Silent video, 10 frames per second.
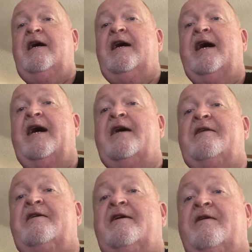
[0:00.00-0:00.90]

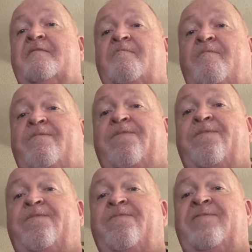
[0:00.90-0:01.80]
And
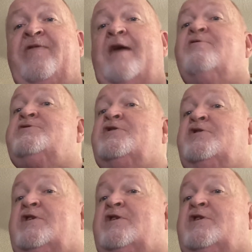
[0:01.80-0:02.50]
that was a good